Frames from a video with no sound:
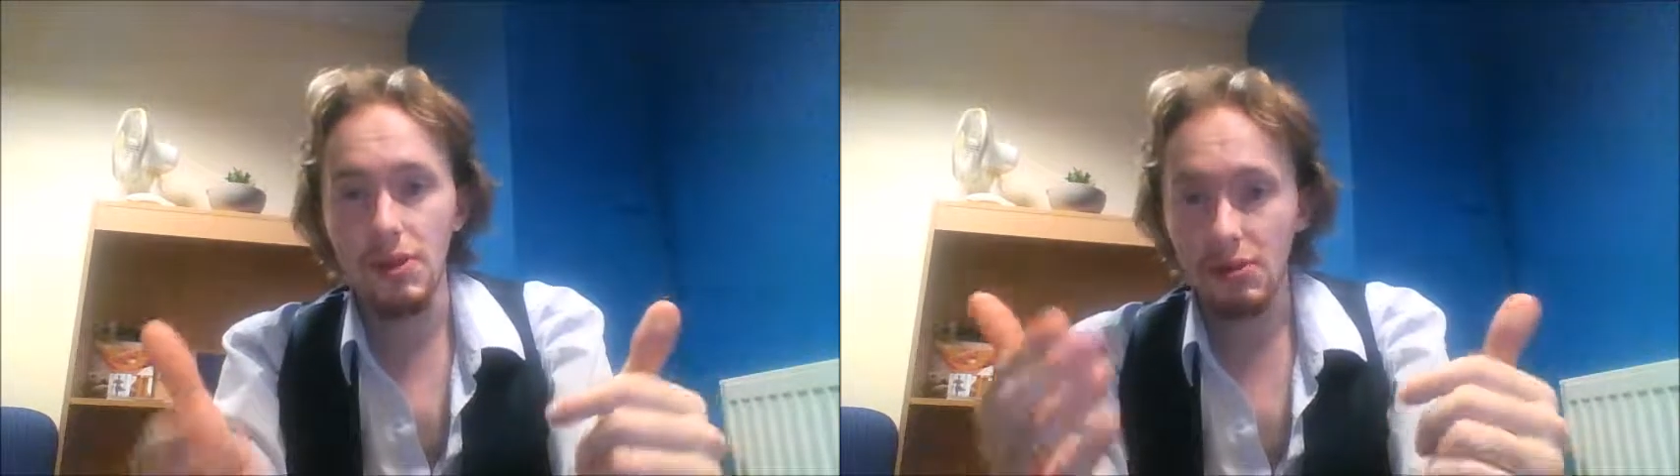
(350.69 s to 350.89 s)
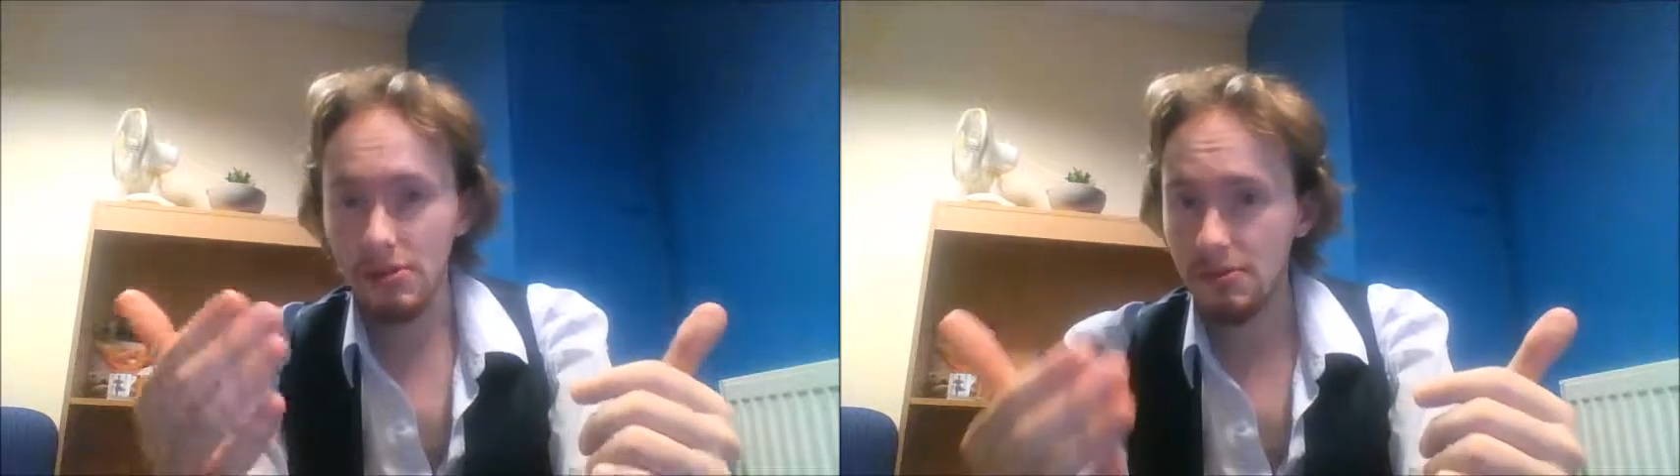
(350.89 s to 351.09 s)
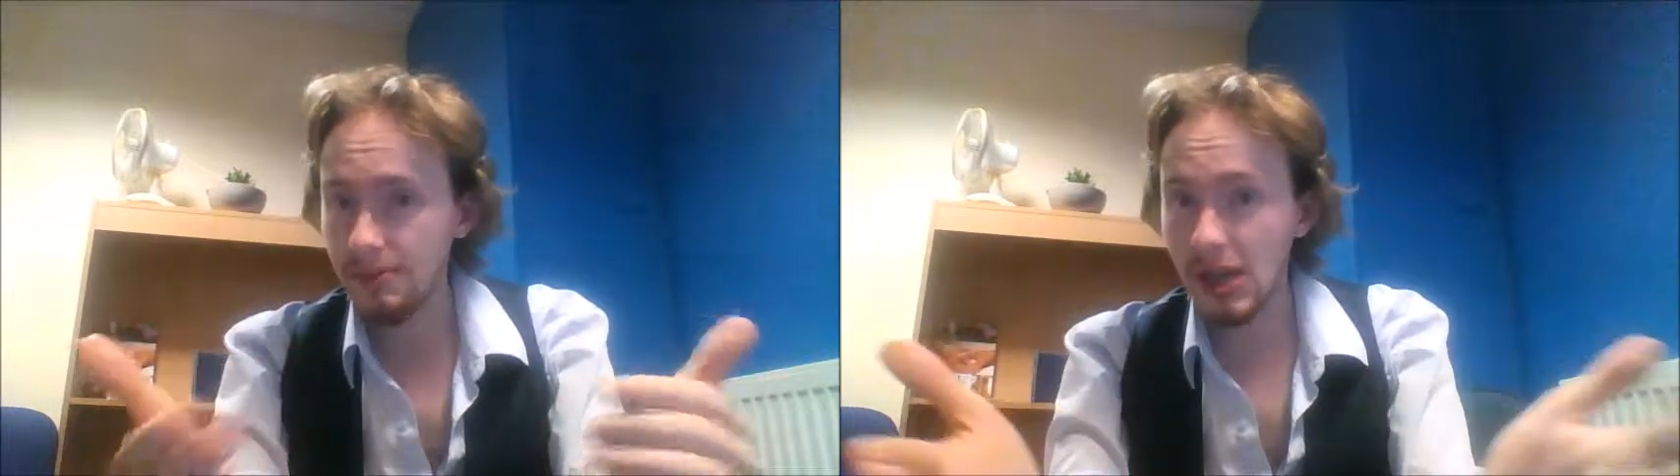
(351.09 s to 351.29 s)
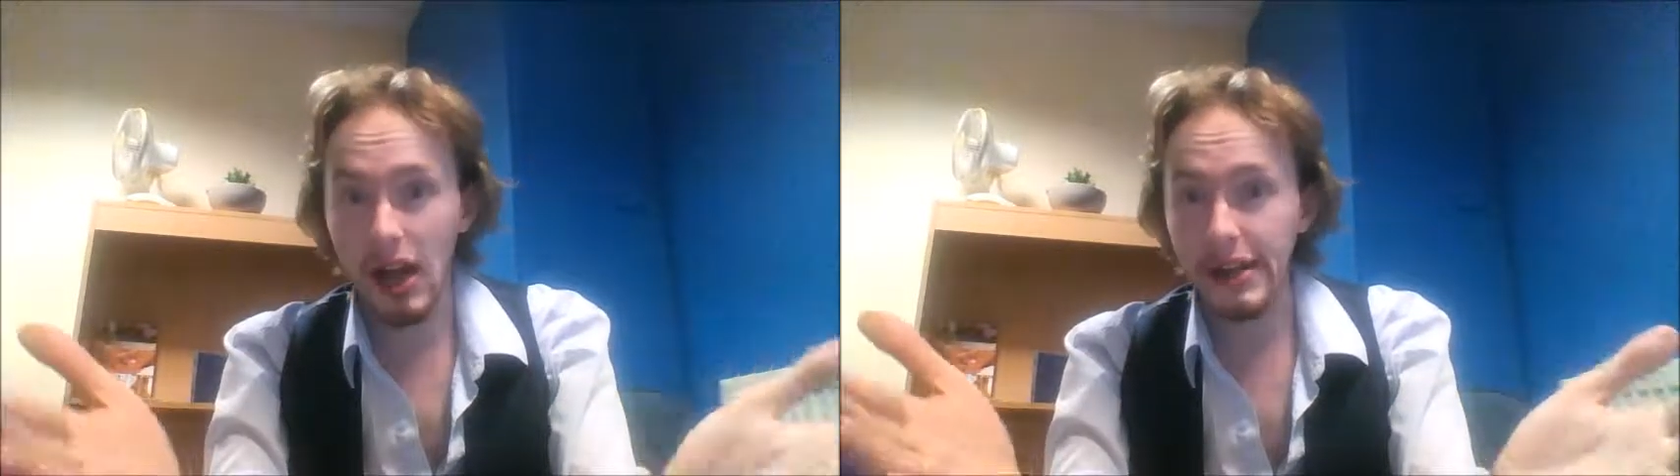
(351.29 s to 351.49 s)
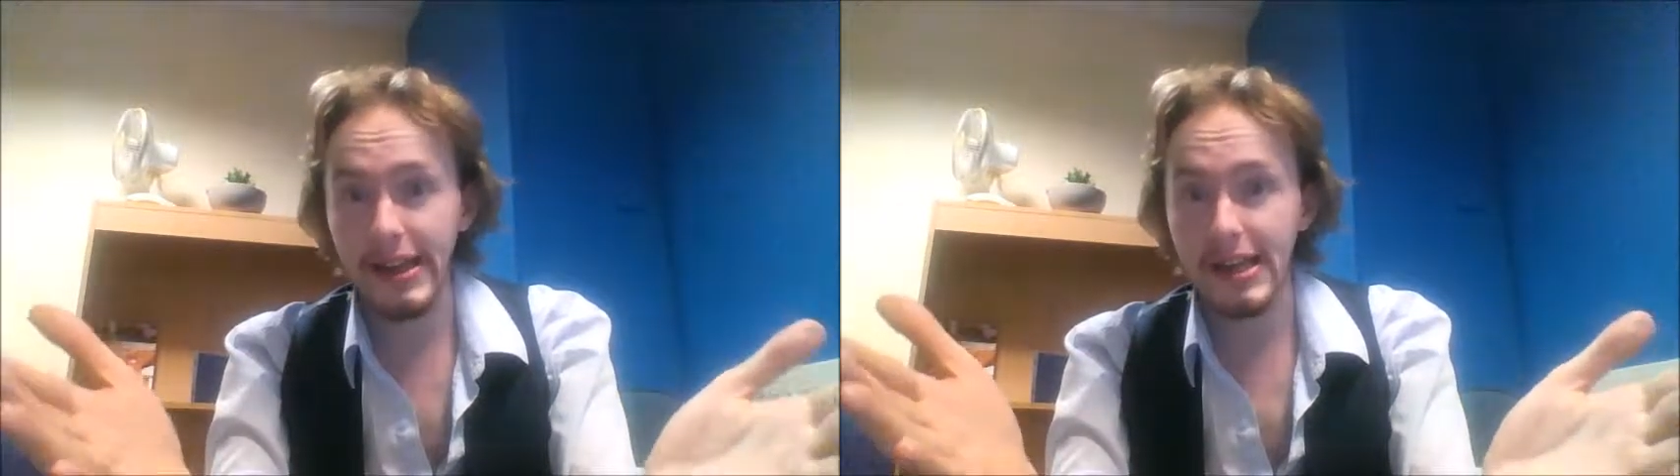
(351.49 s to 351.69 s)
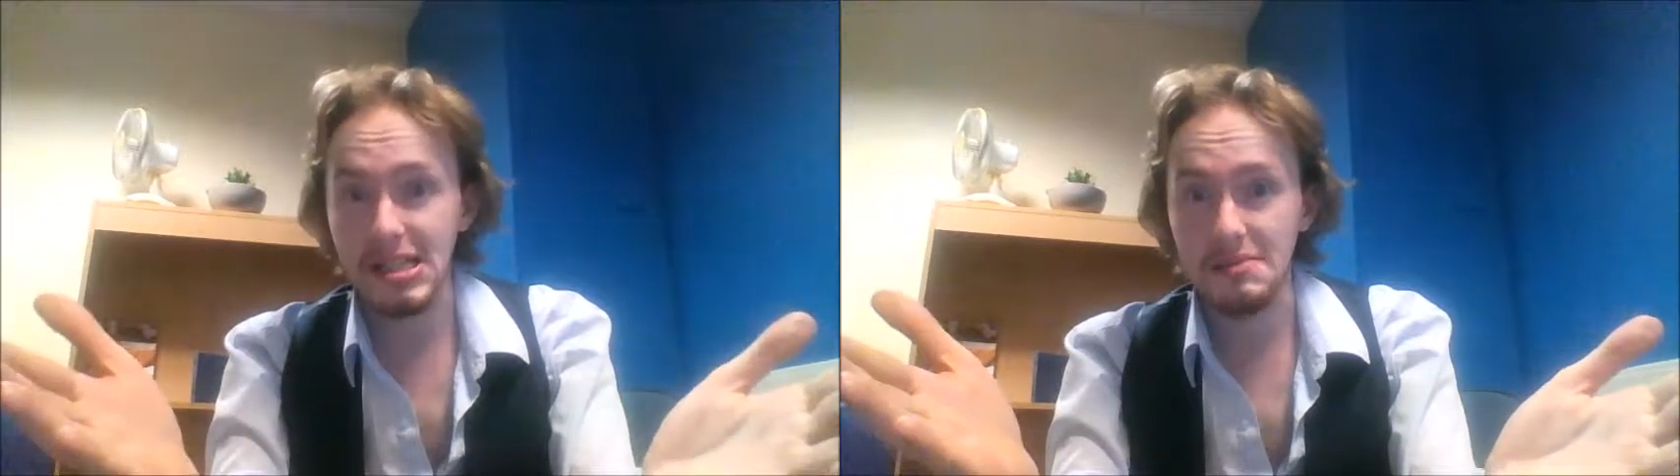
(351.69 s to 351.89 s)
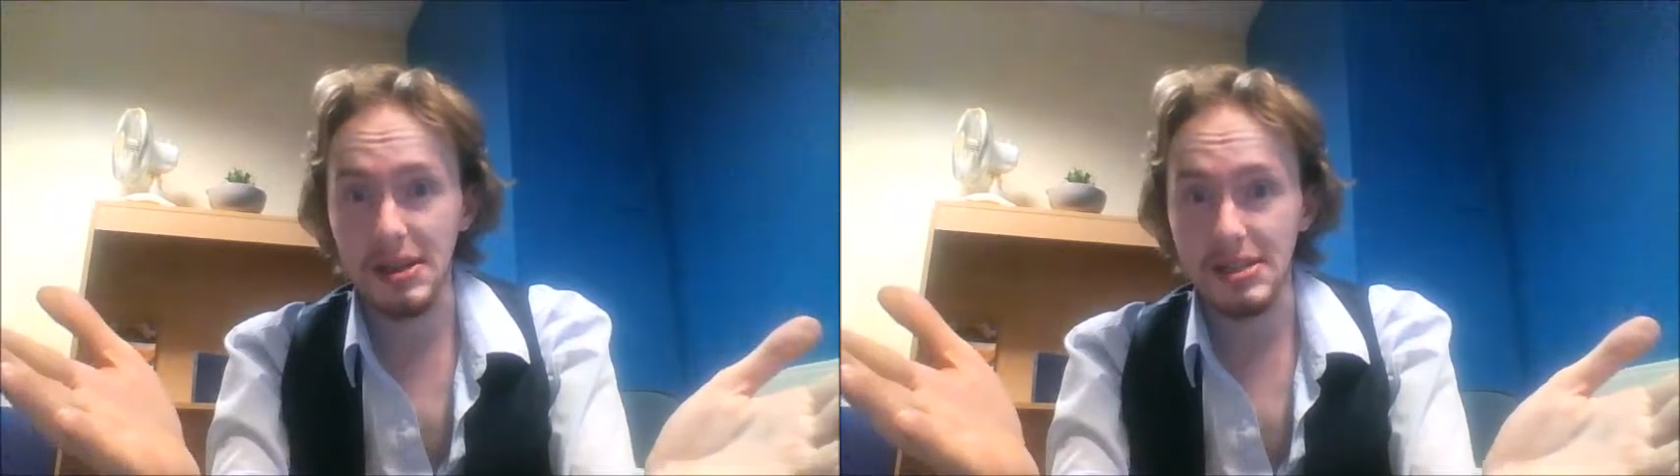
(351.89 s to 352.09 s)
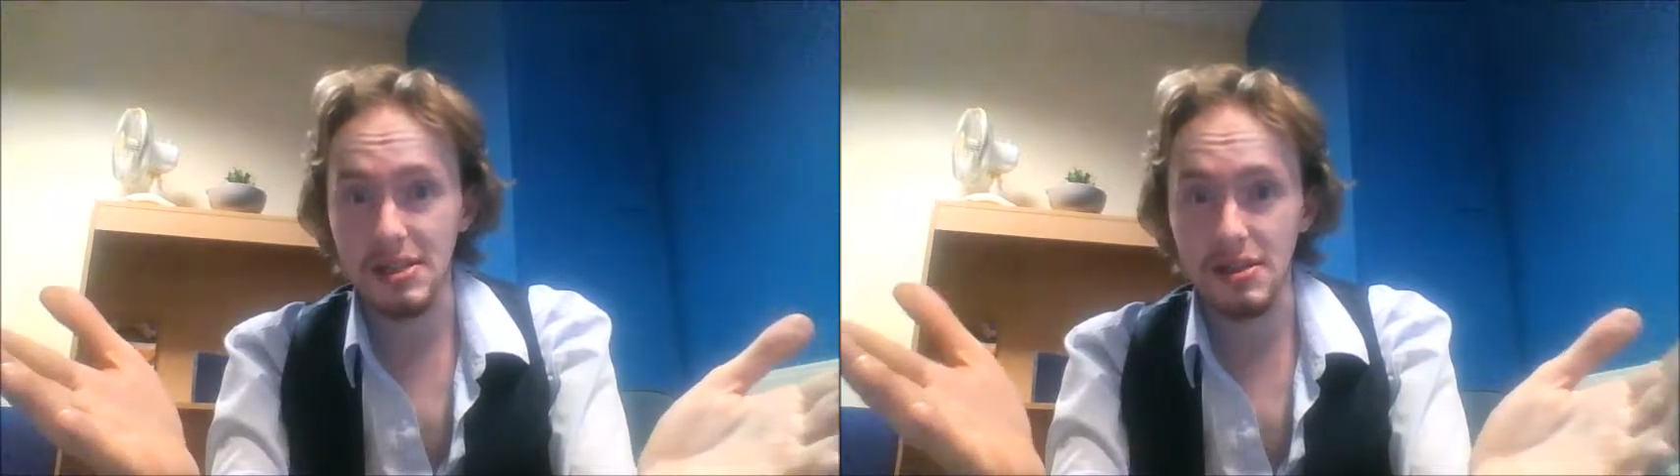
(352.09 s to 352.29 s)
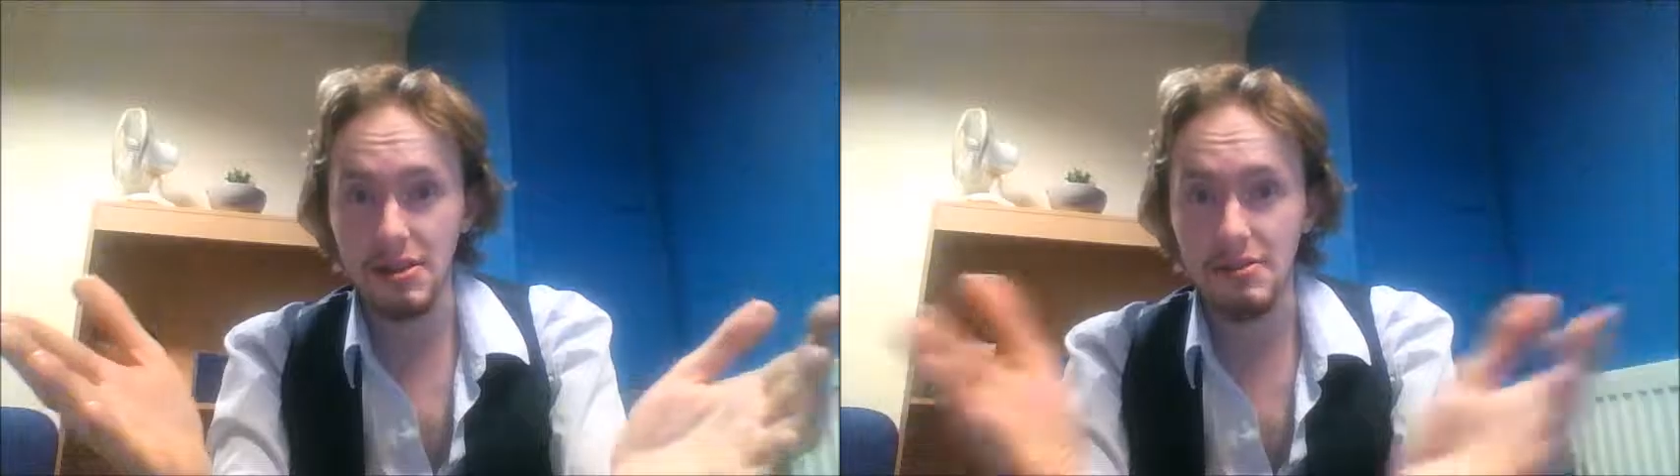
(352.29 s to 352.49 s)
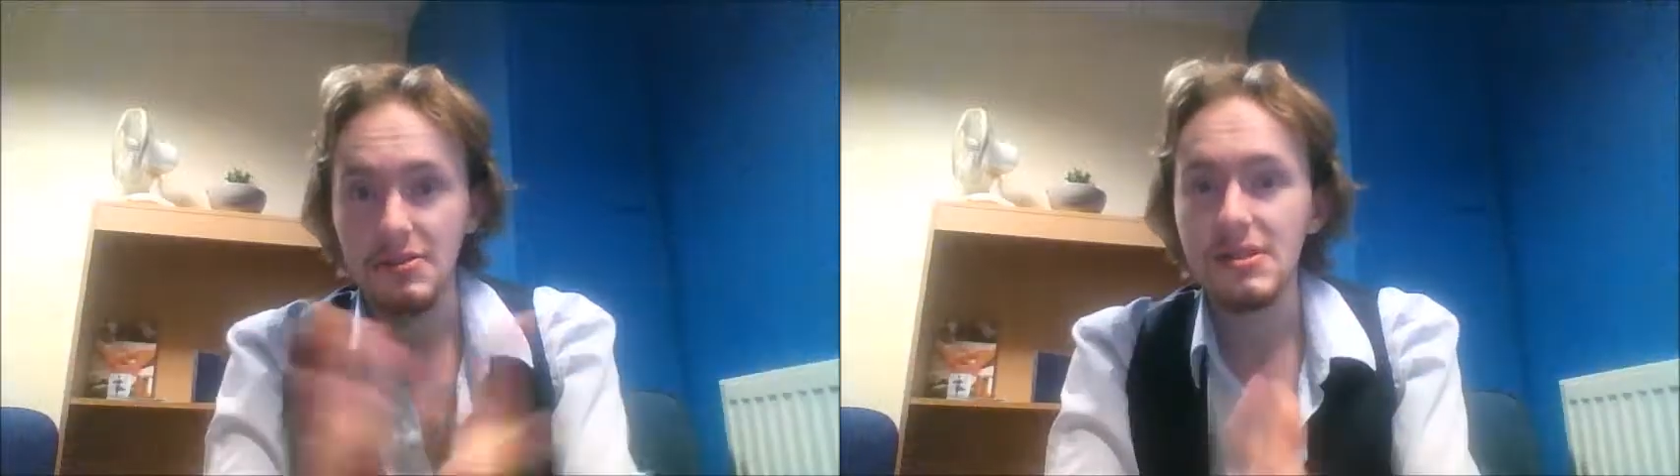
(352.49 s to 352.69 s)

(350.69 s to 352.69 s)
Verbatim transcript: We'll be our guests, basically."